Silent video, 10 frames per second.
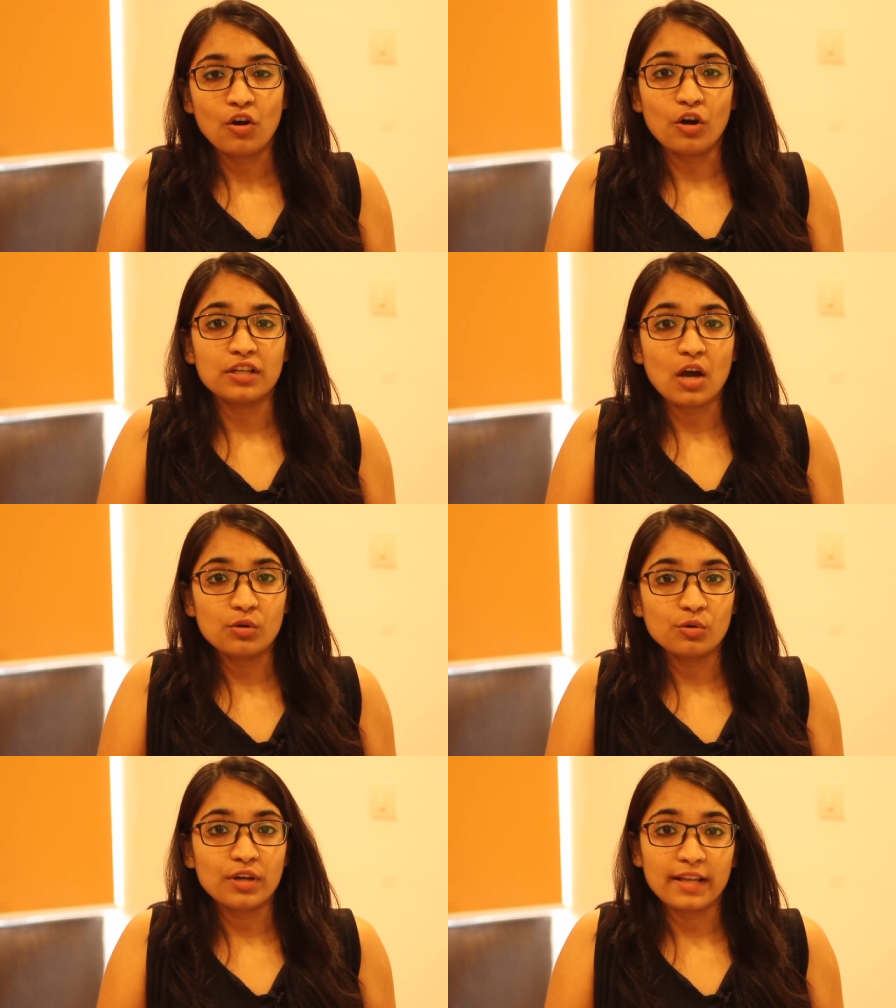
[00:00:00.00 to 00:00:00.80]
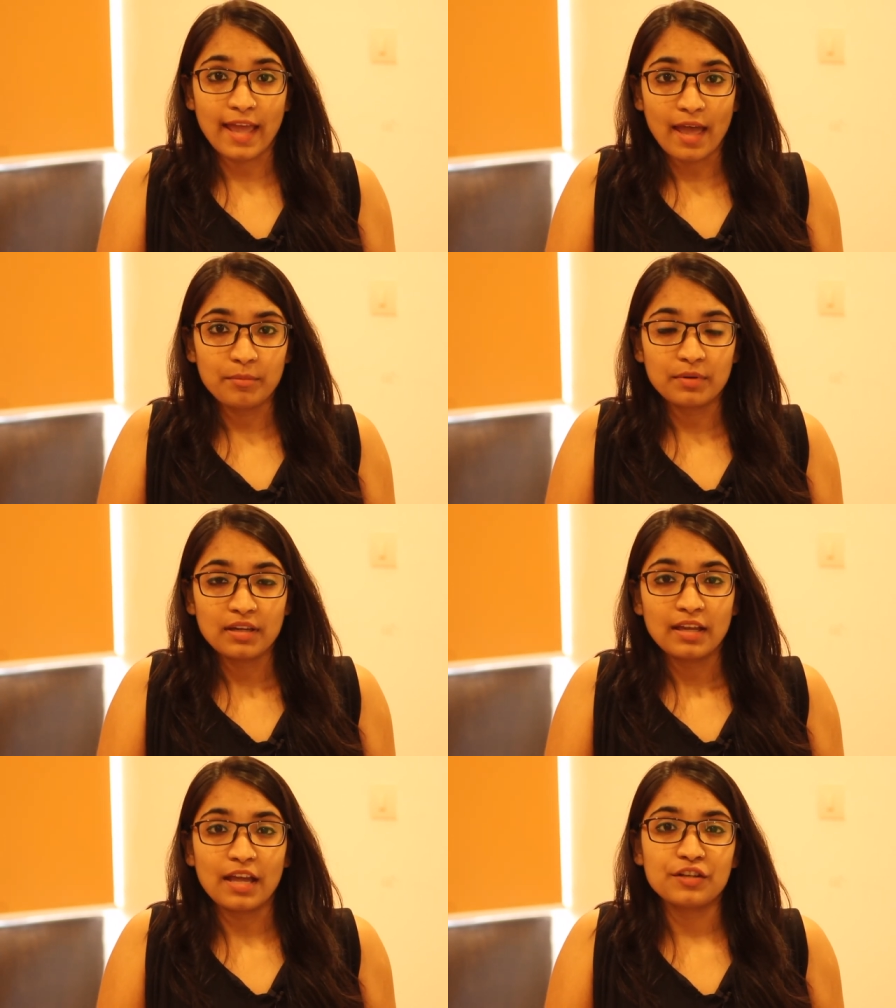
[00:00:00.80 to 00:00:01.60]
or download our app
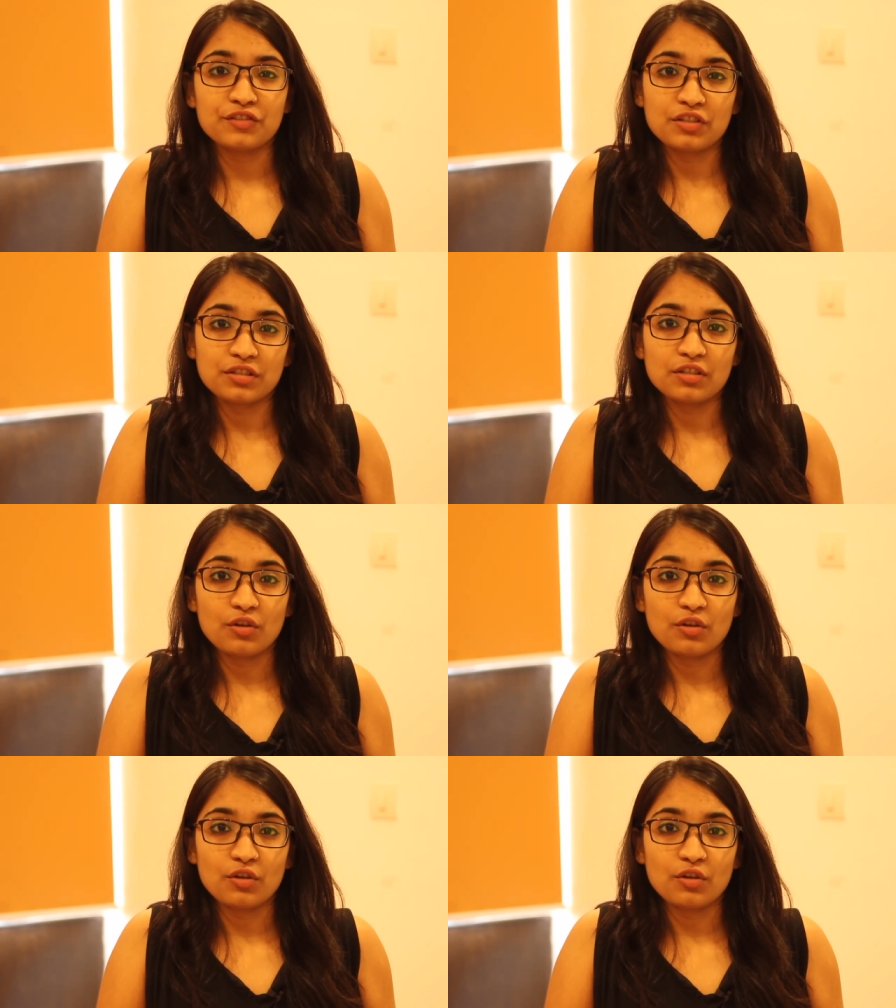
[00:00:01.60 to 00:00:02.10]
and register